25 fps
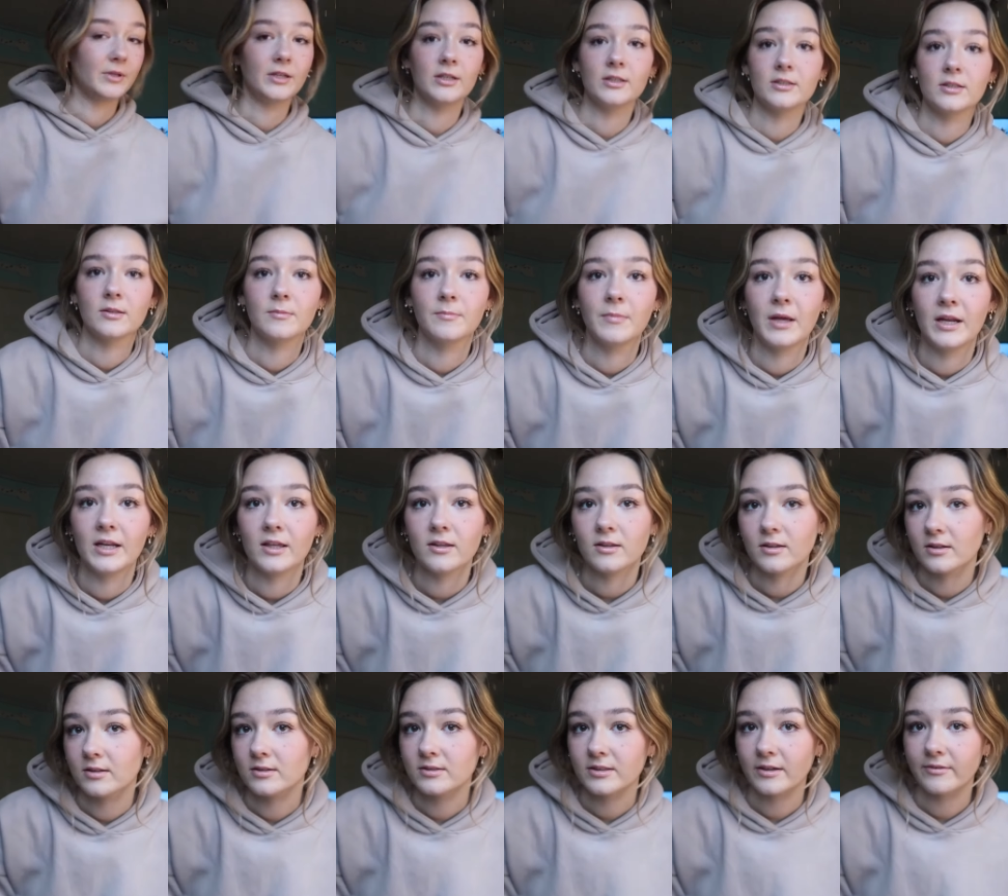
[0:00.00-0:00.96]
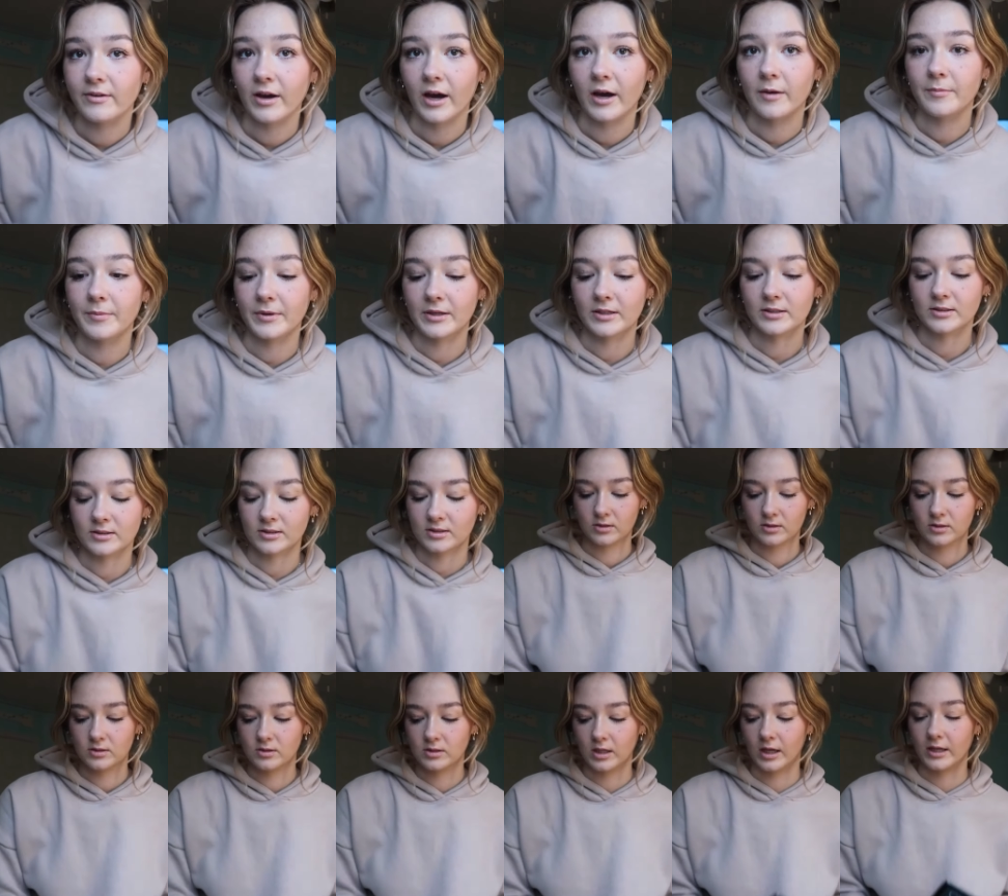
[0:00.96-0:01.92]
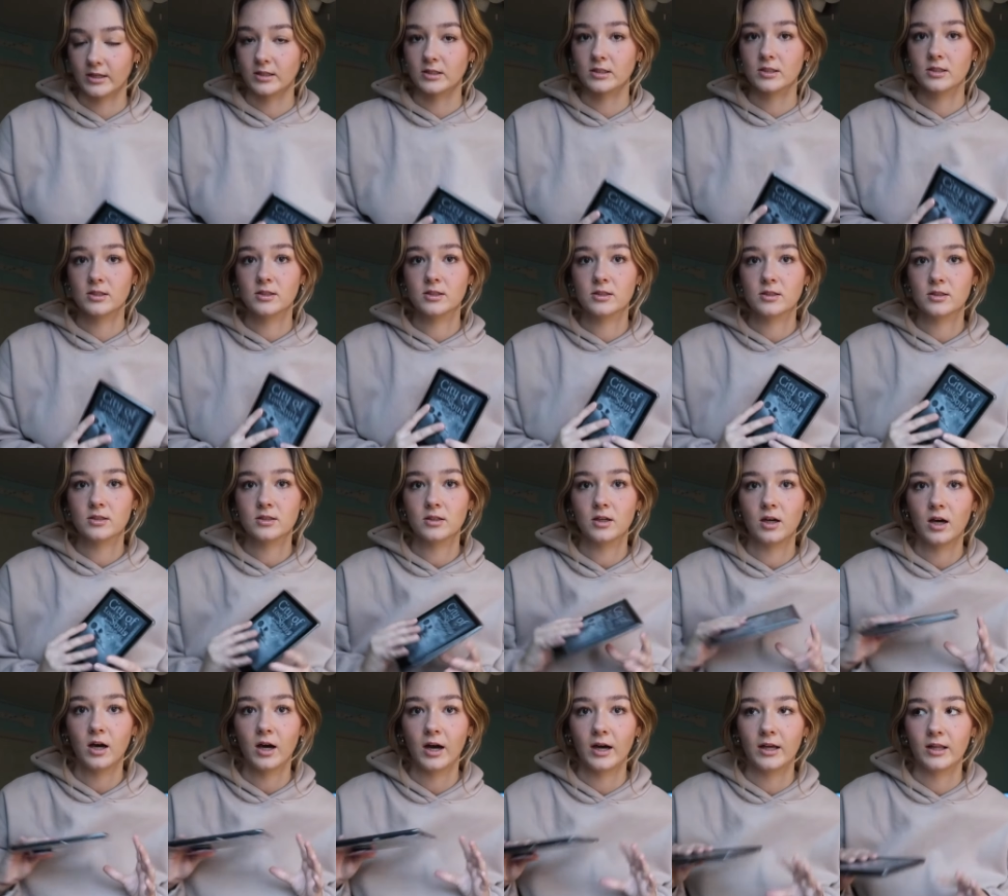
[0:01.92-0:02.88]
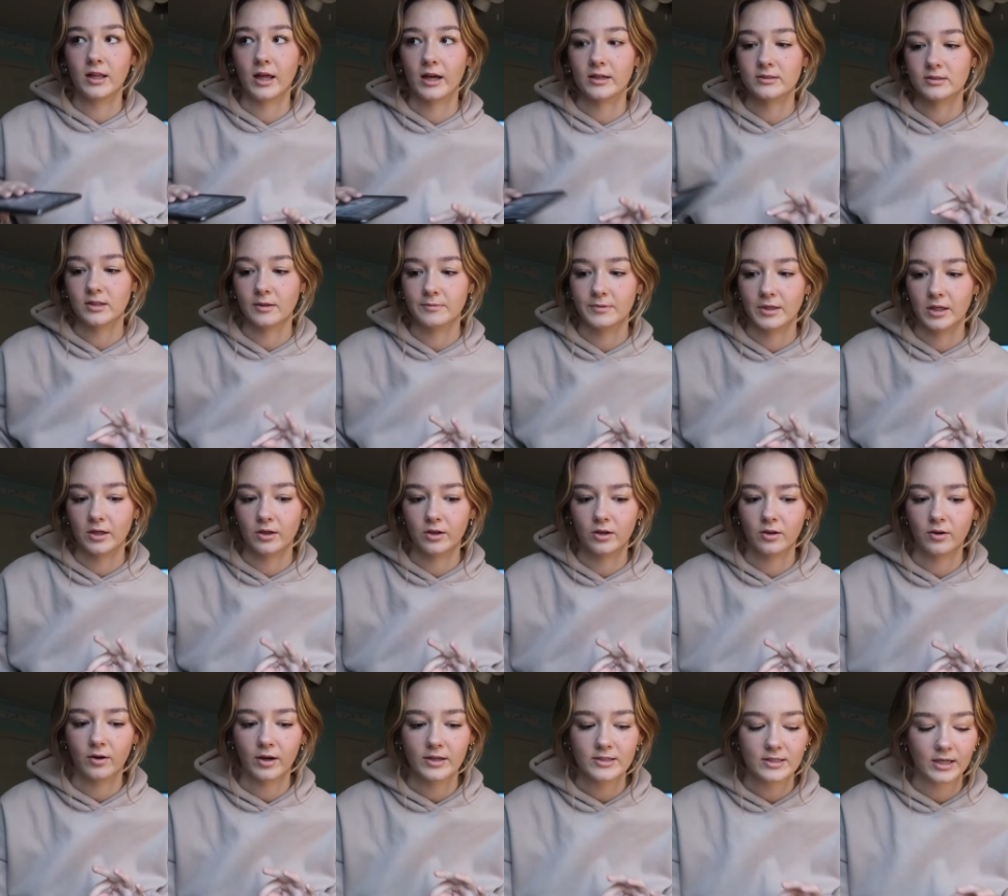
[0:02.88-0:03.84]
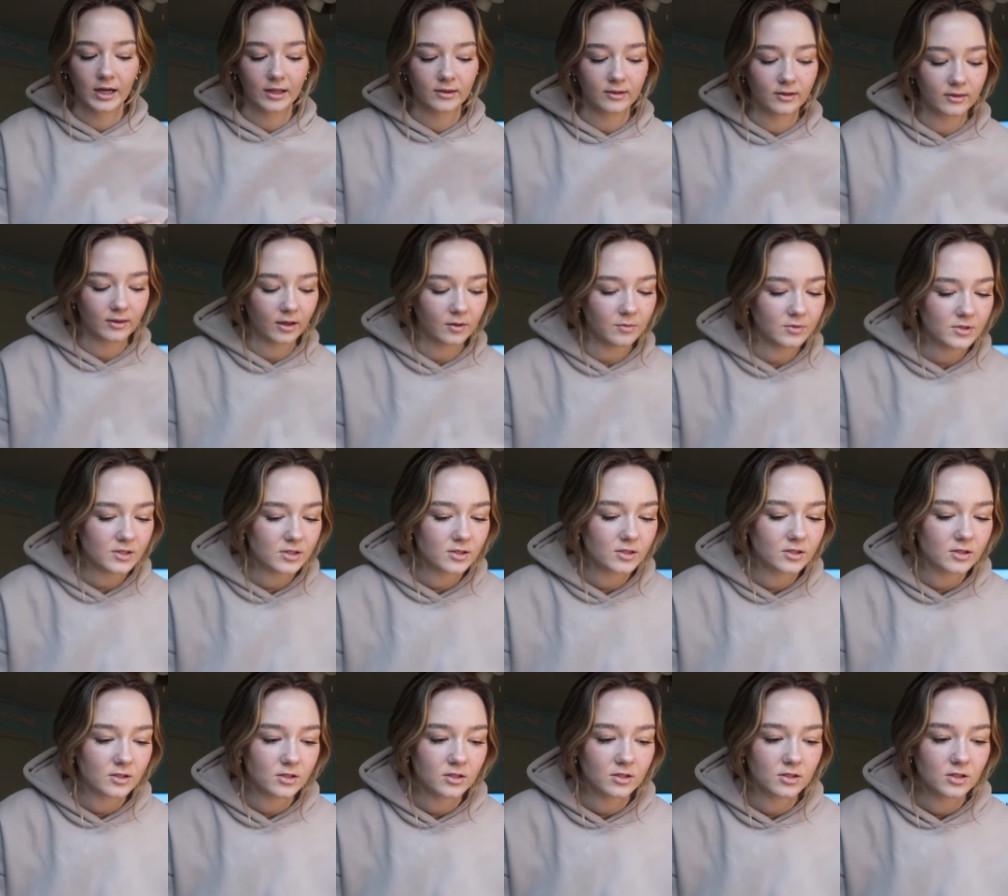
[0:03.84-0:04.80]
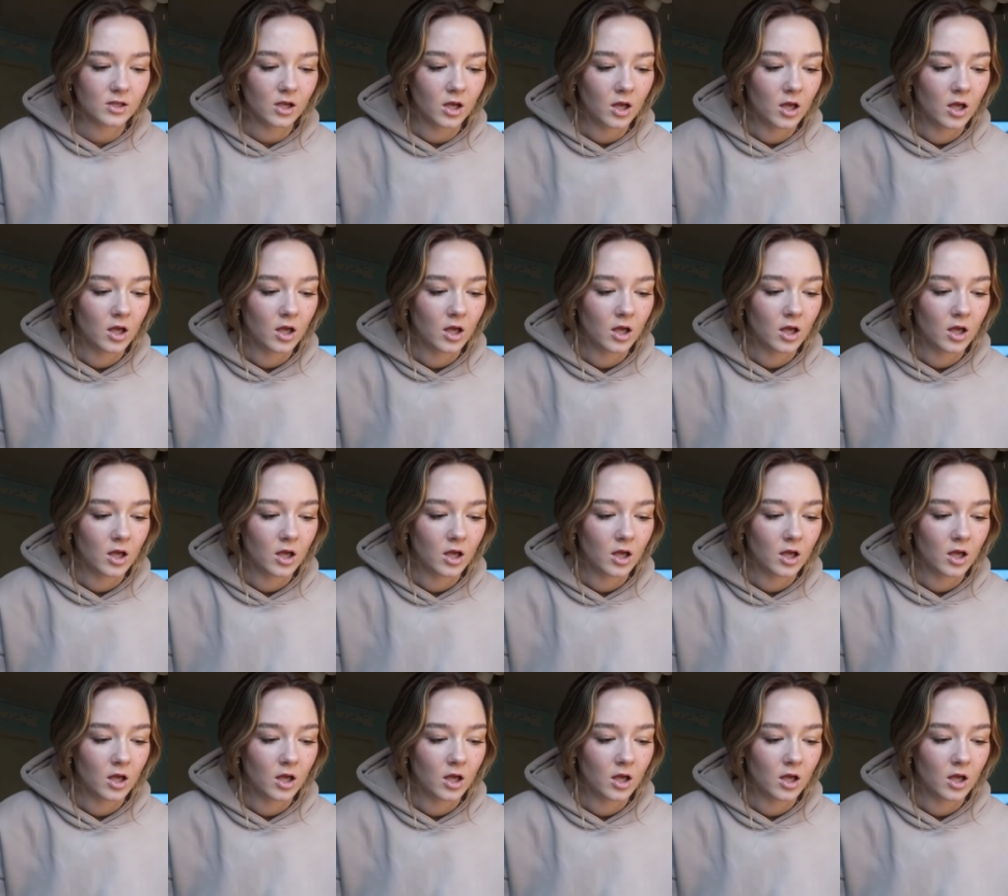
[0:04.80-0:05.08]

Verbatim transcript: because many things have happened since I last updated you guys, and I think that was